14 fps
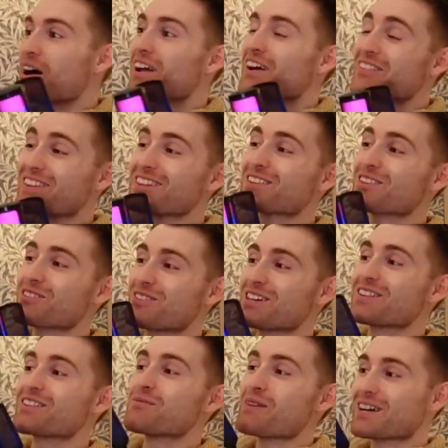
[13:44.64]
And I think the
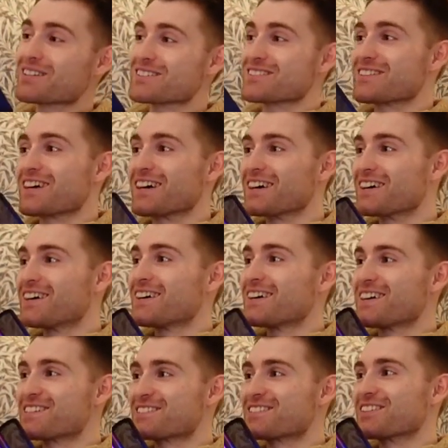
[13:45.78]
thing that matters there
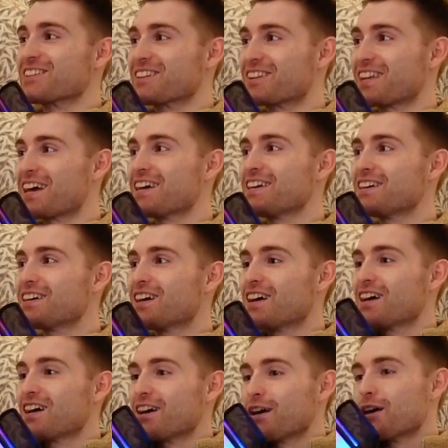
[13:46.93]
is that they
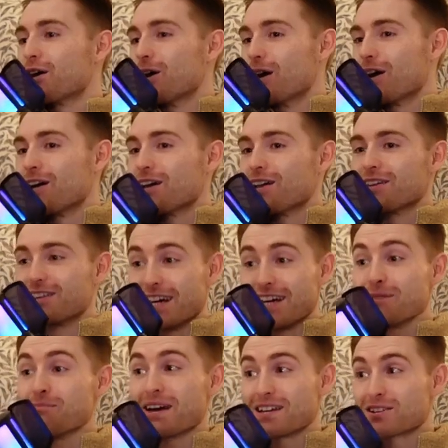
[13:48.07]

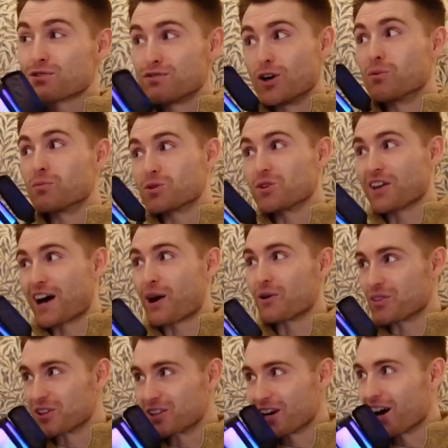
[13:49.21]
made a film called
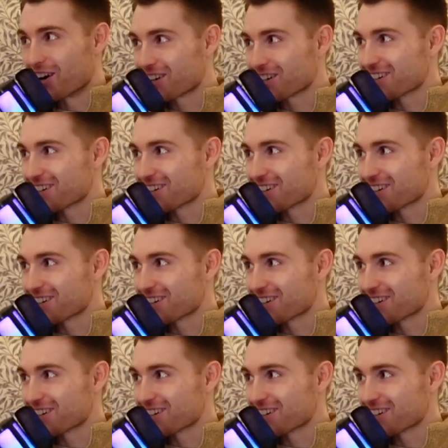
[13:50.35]
Howard the Duck.